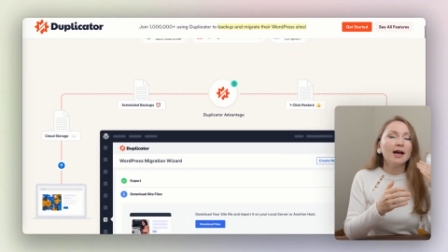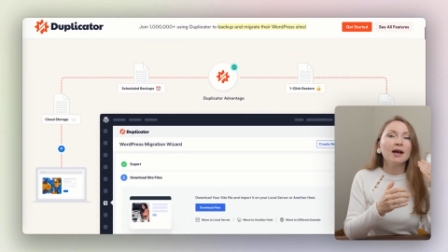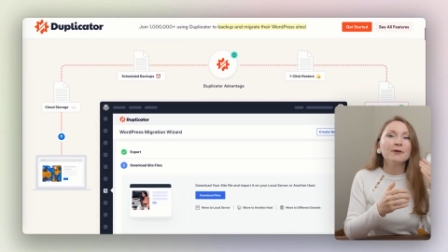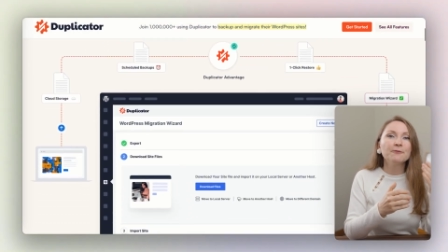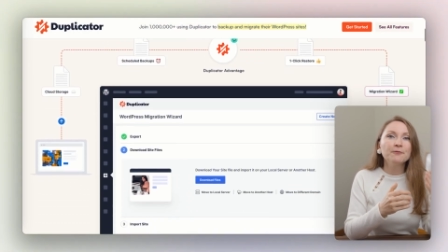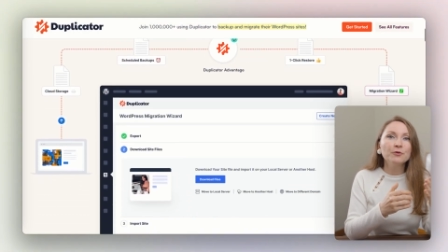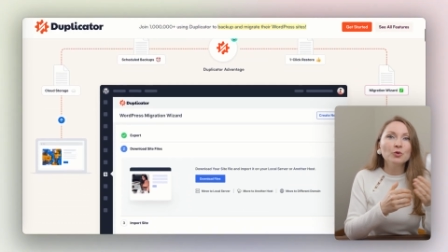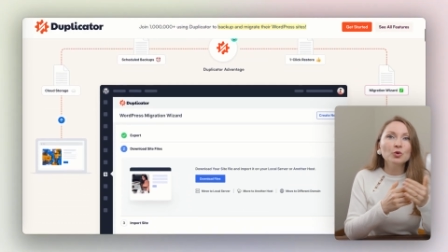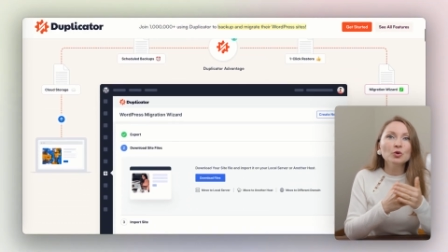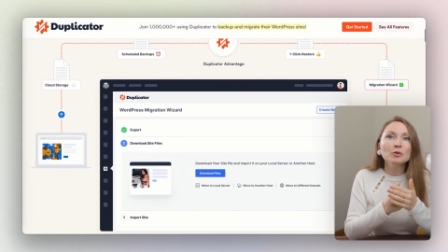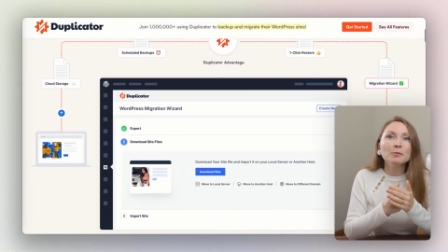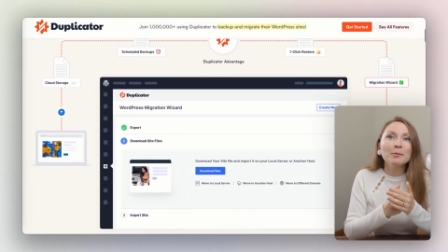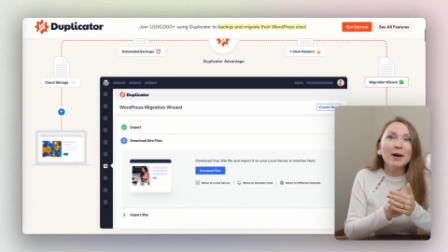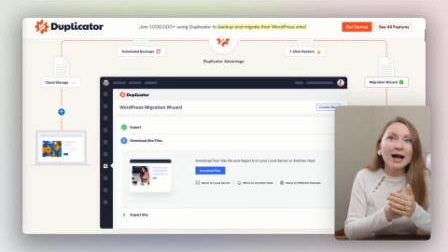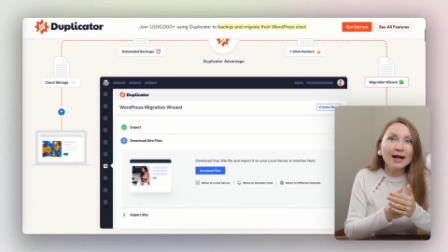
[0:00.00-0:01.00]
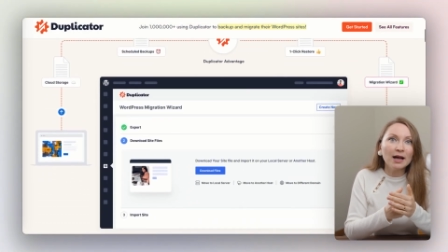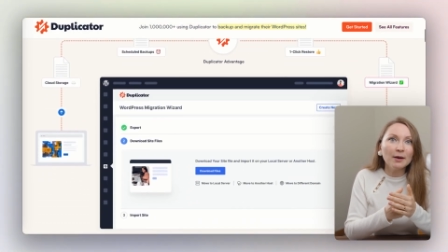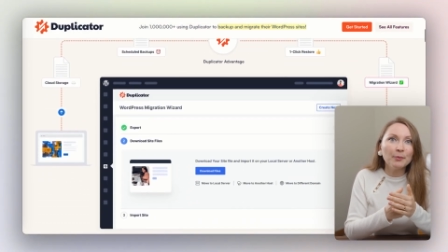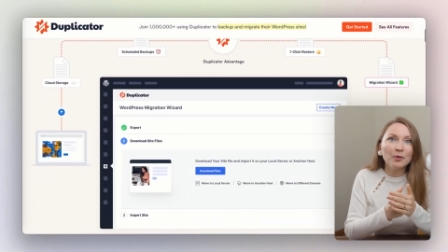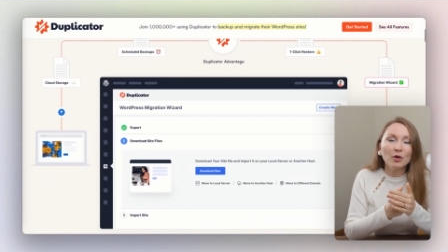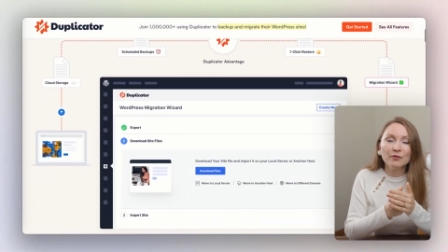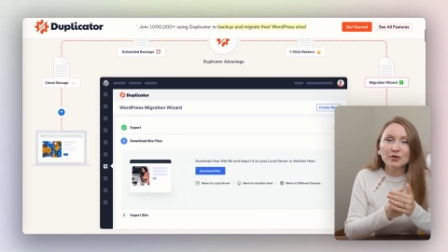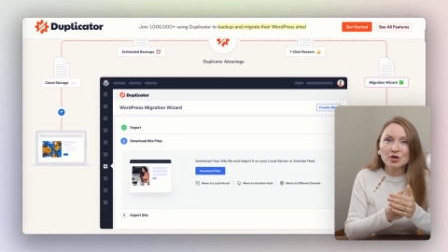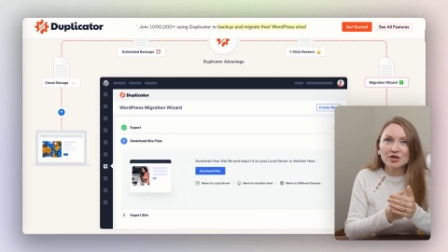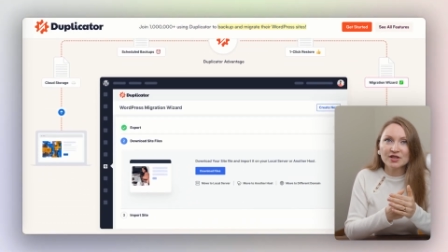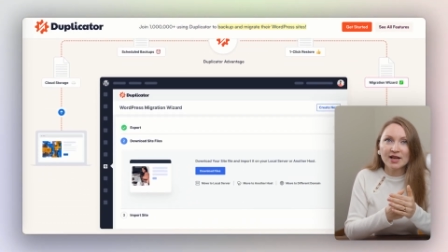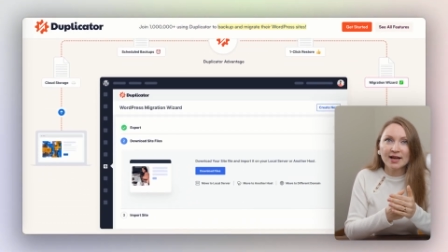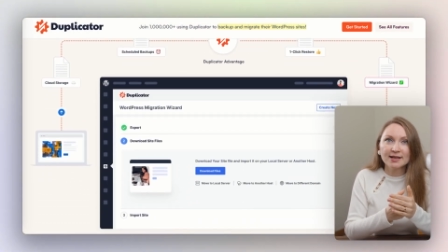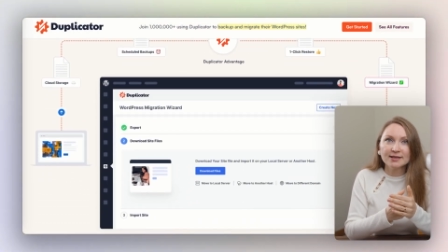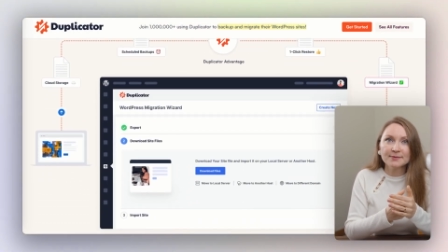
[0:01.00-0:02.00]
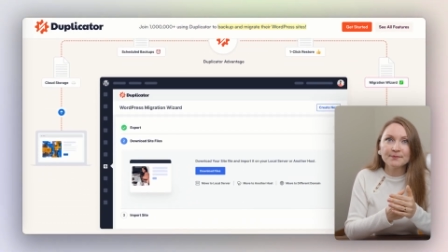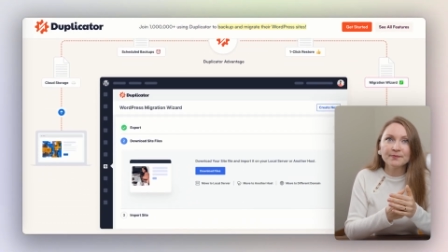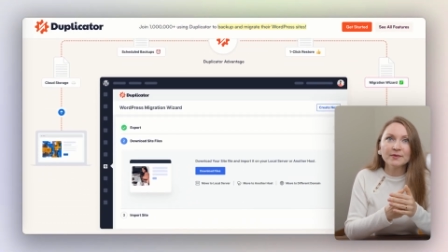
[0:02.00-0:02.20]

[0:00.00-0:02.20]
a full backup of your site.